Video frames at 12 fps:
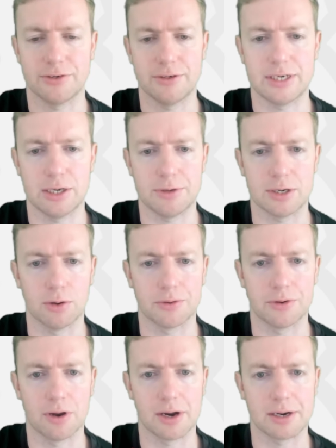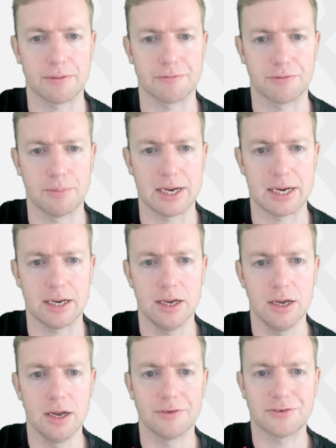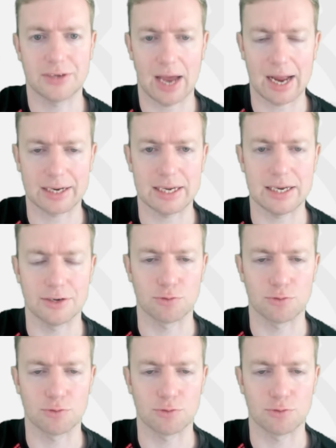He only got 9 for me. Taggy